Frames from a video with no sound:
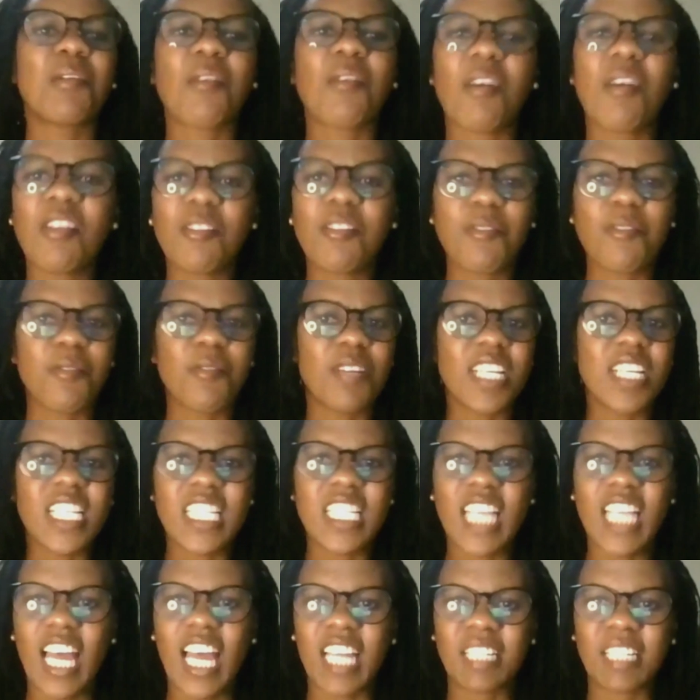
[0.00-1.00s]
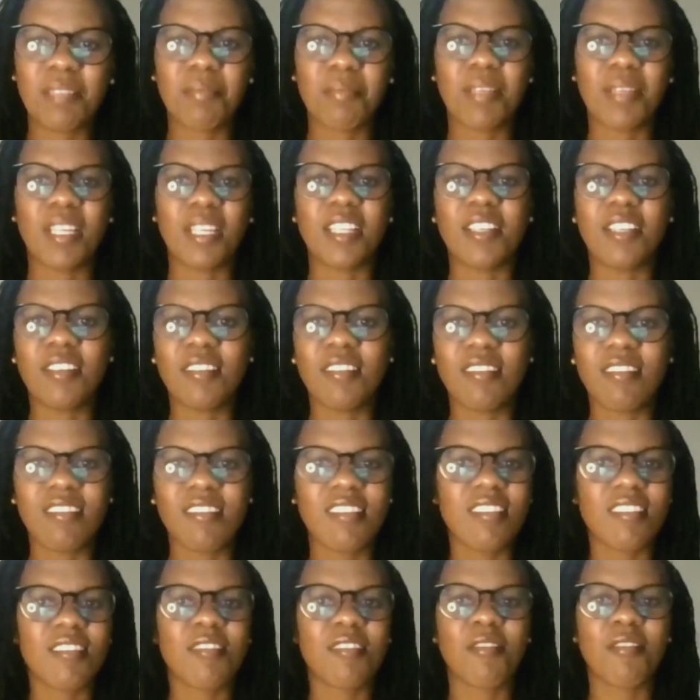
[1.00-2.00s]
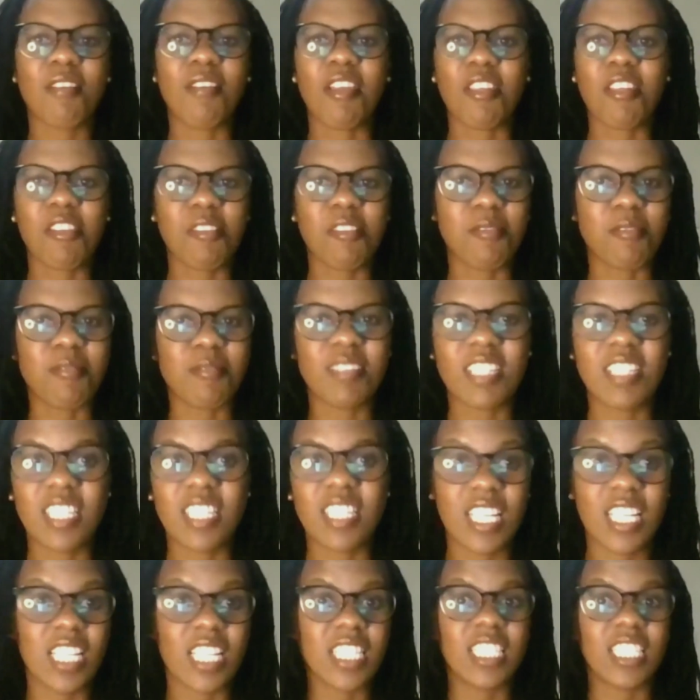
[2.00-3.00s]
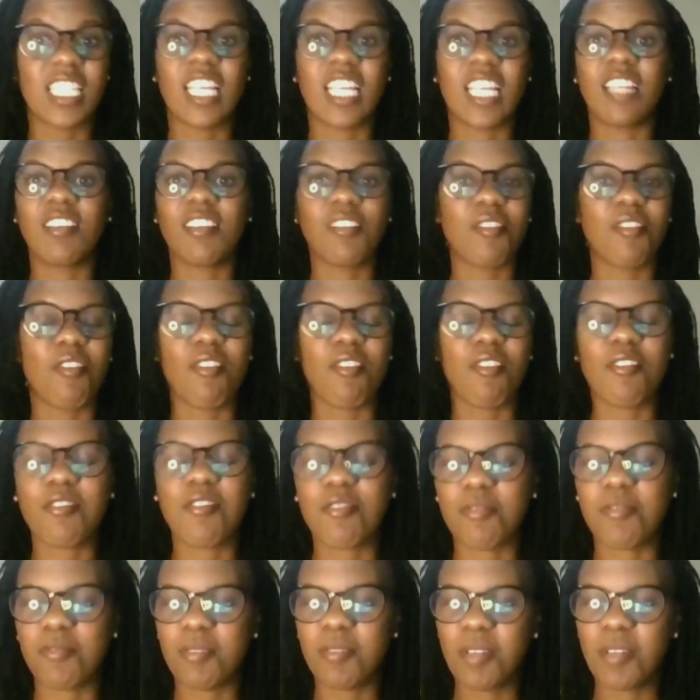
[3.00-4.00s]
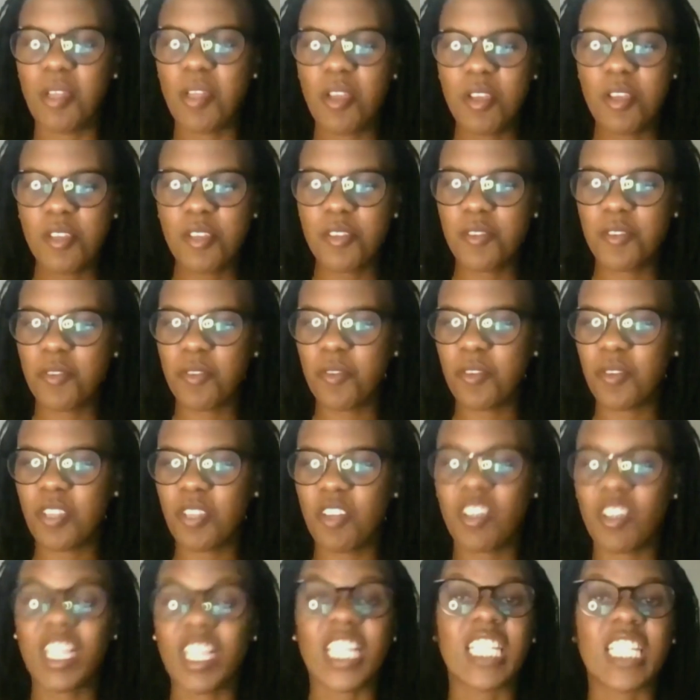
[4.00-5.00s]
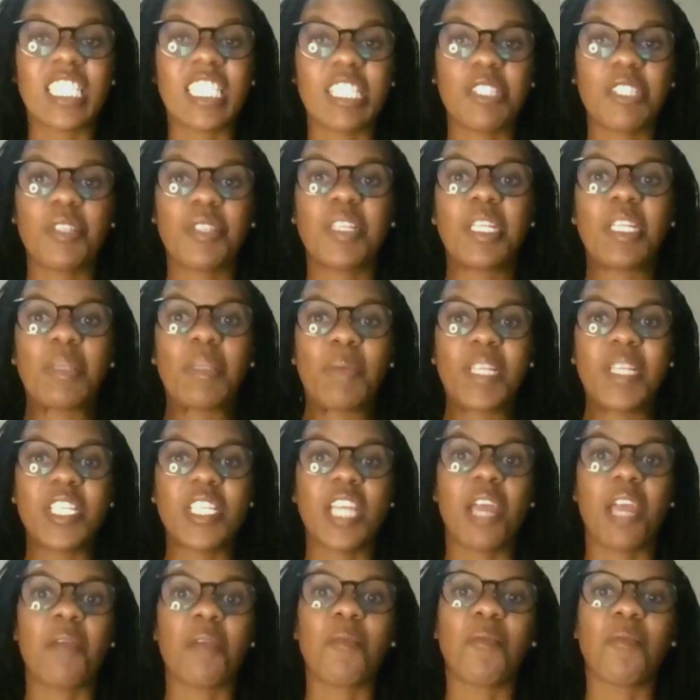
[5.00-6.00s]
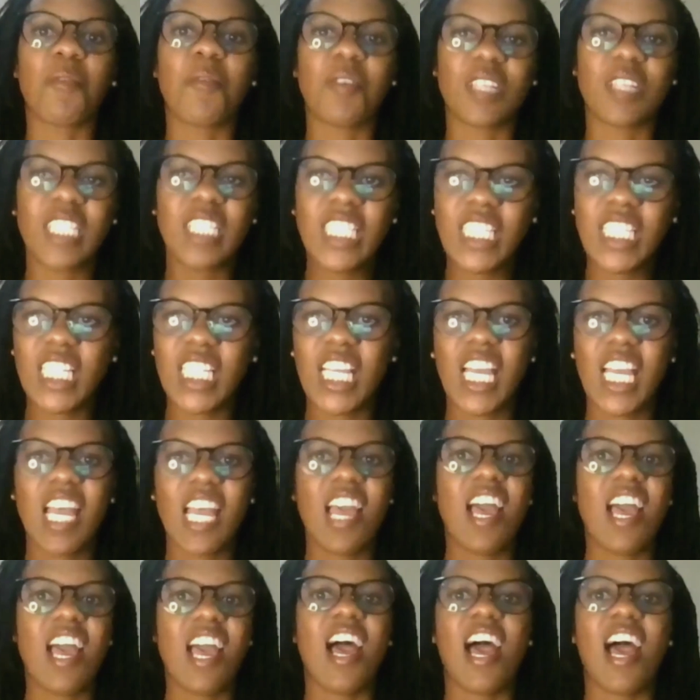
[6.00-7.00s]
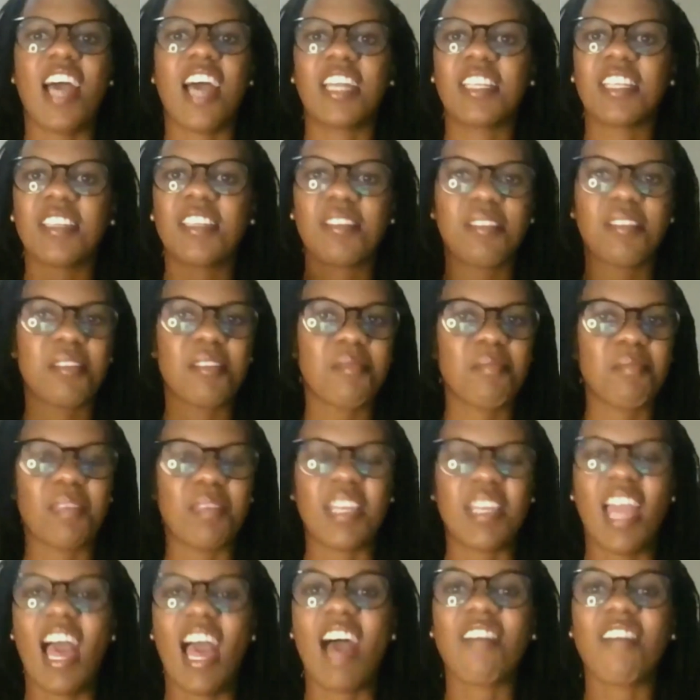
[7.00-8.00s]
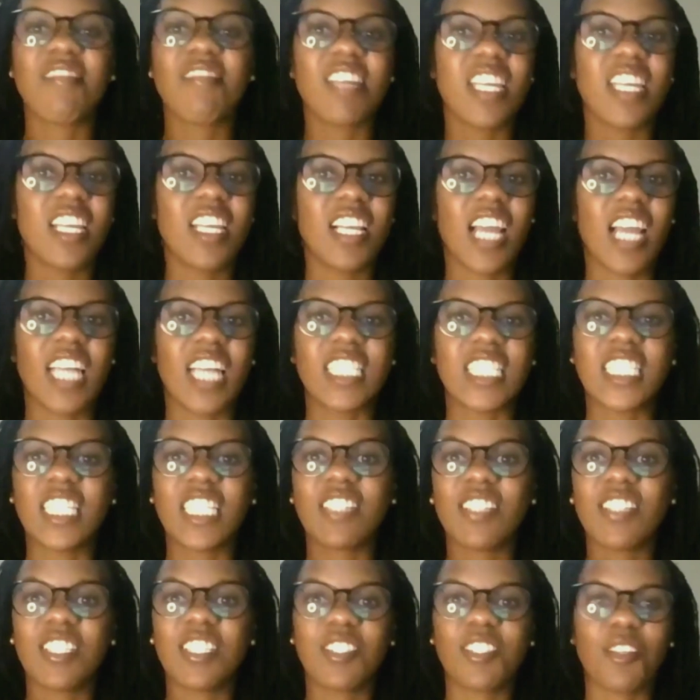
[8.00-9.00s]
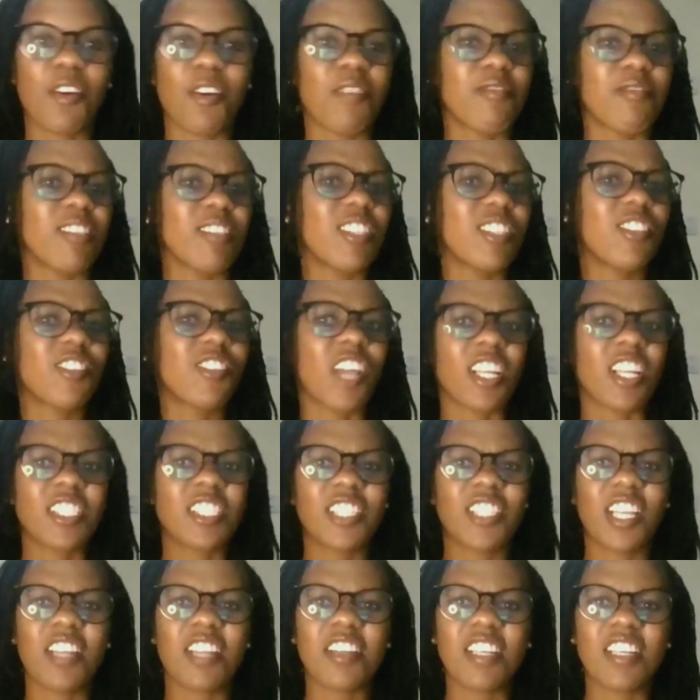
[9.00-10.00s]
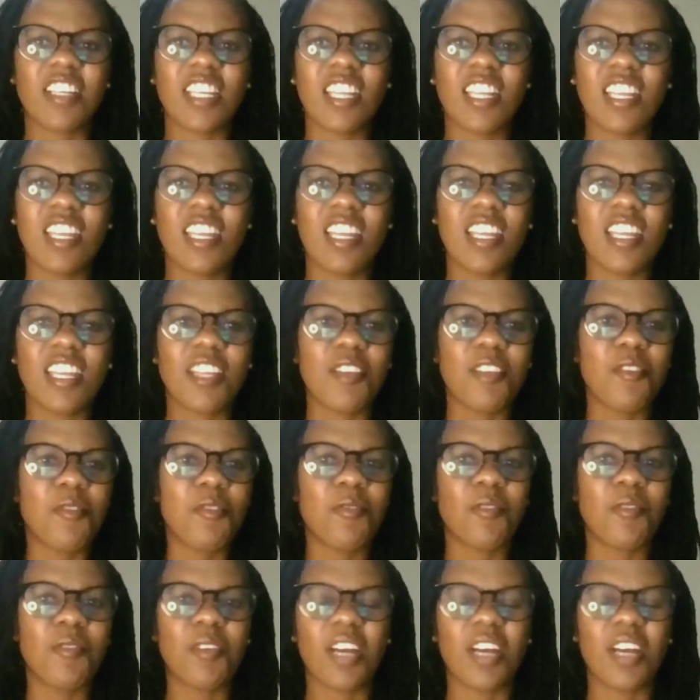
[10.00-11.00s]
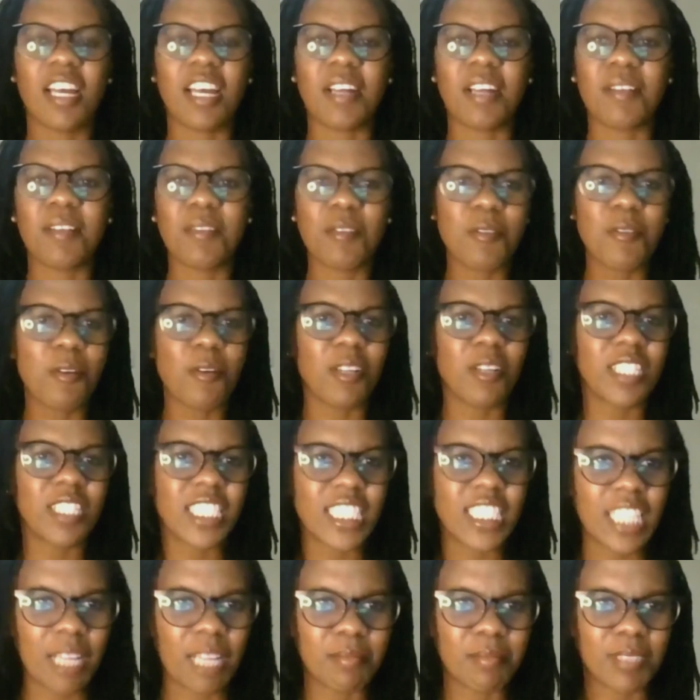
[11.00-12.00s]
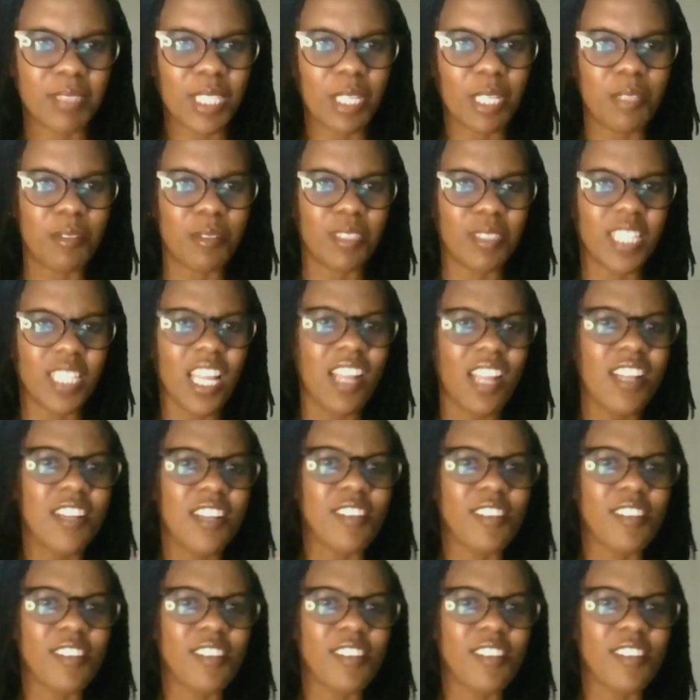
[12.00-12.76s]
As we all know, it had been going through strains and all through. So the organization in which I was had been having a series of restructuring, all the terms they use,